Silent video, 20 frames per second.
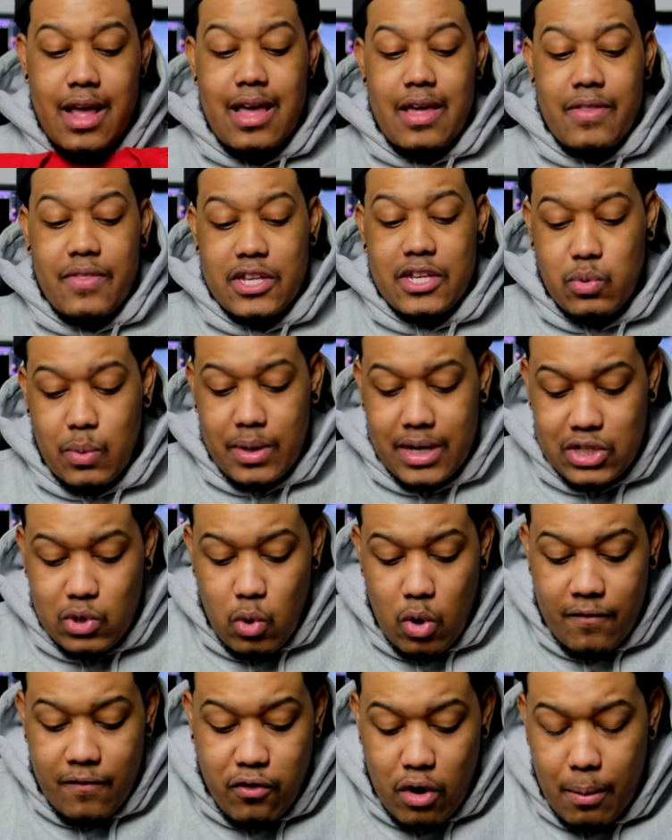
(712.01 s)
This one is
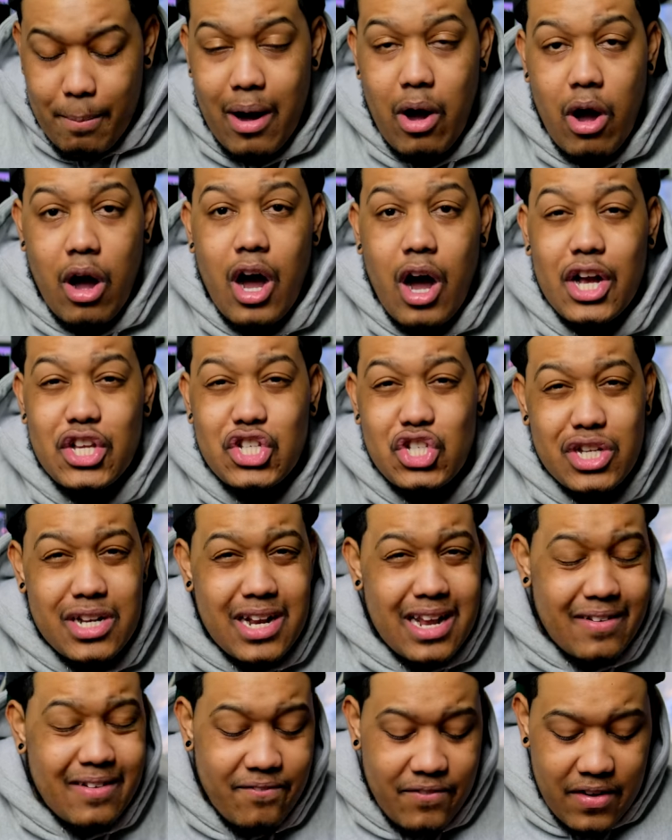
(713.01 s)
going for about
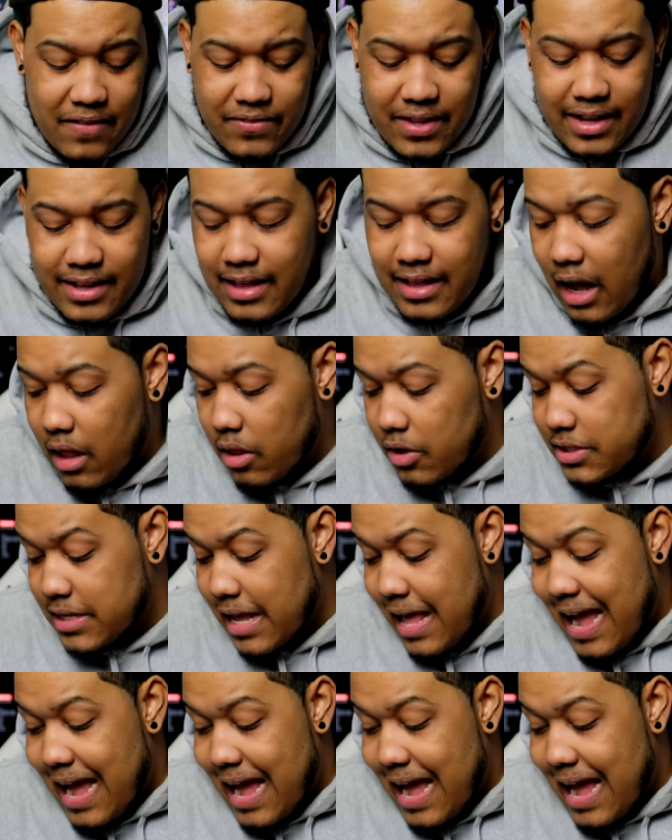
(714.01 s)
$115.